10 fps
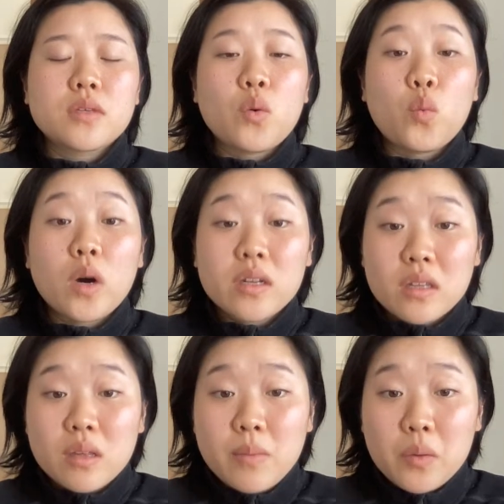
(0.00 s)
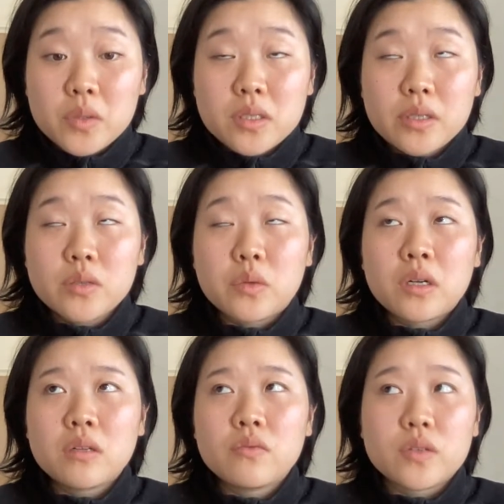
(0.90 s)
One of them, I will tell you, one
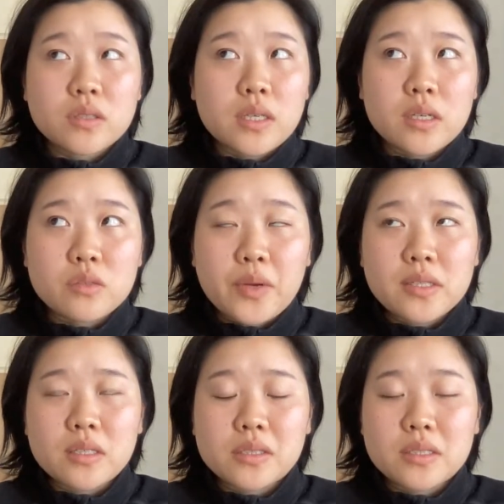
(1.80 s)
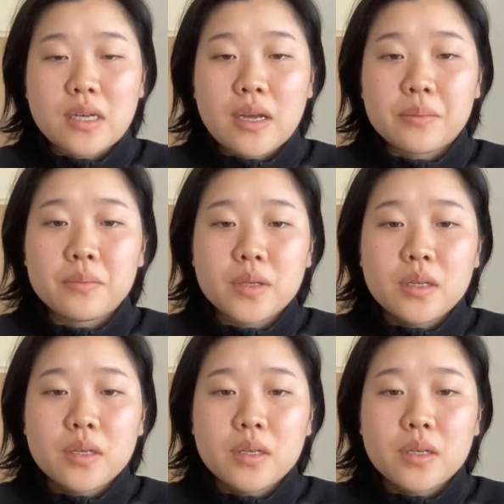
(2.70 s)
of them feels like he's wasting his time.